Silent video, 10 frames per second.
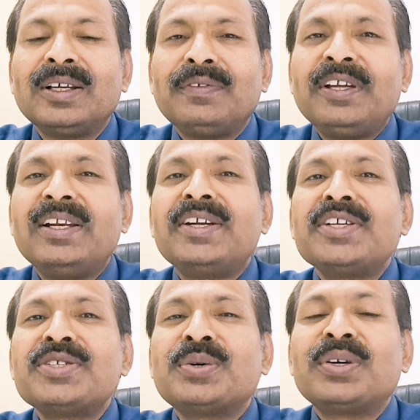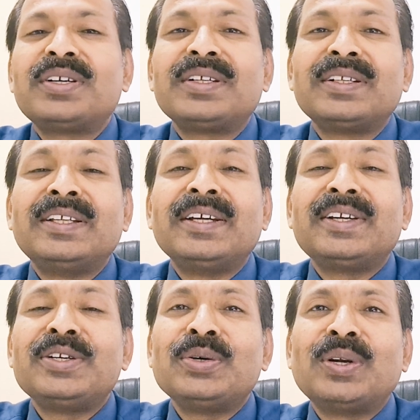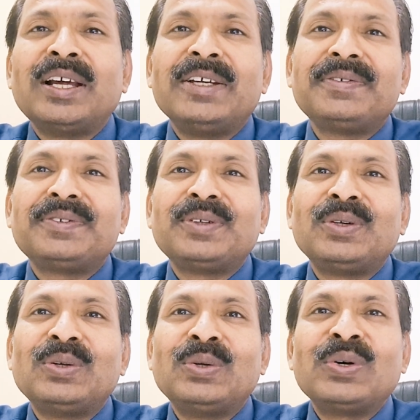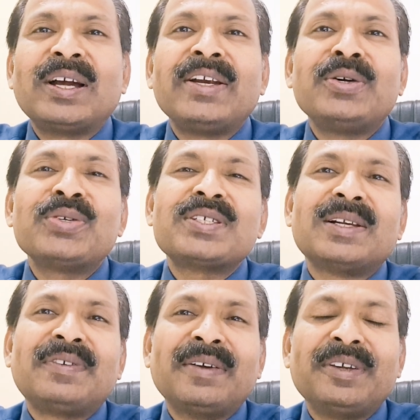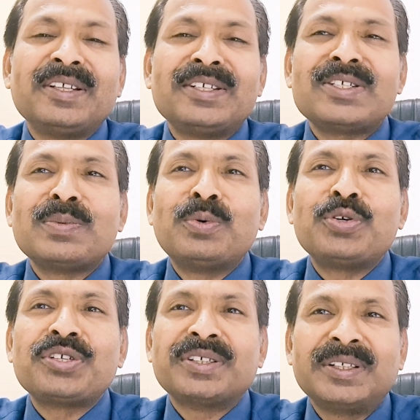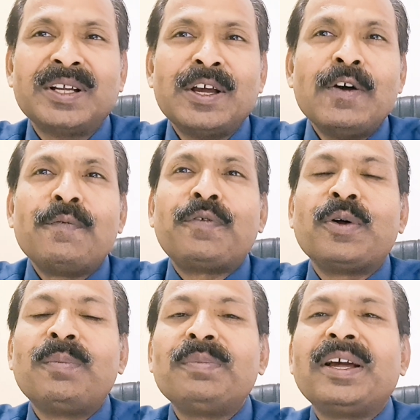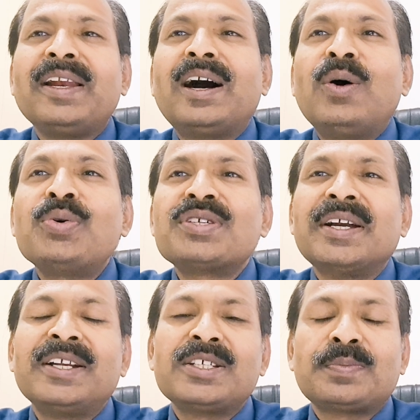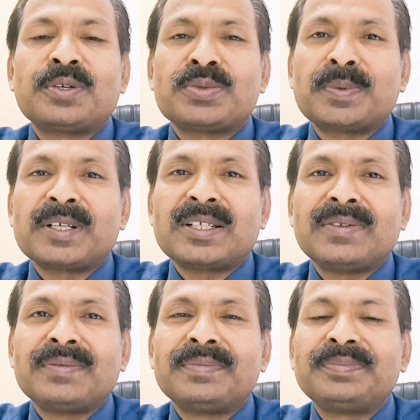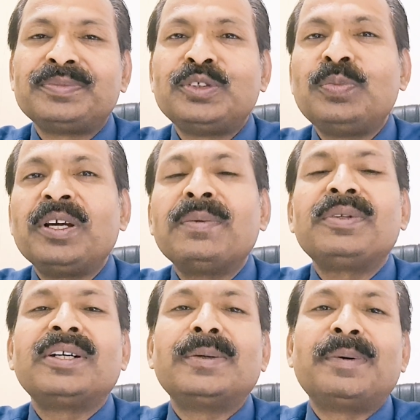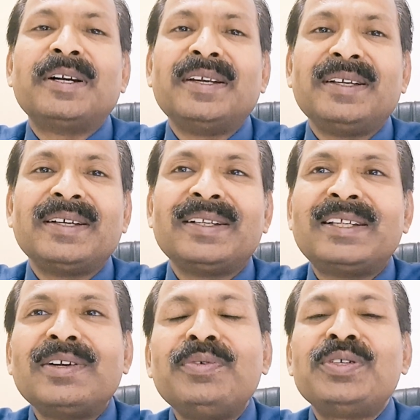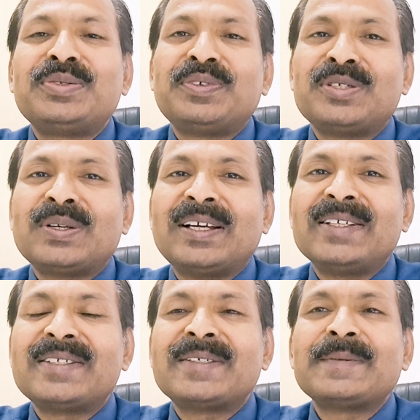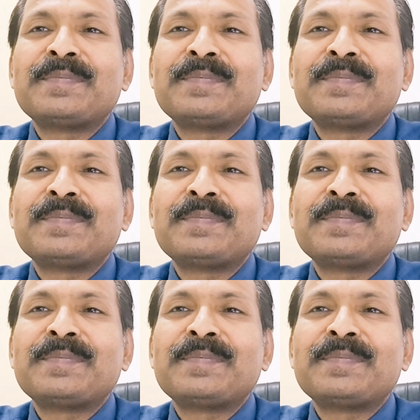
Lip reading: Feel it is not there in your life. Look at yourself having this emotion from an outsider's perspective. You become third party and then you visualize.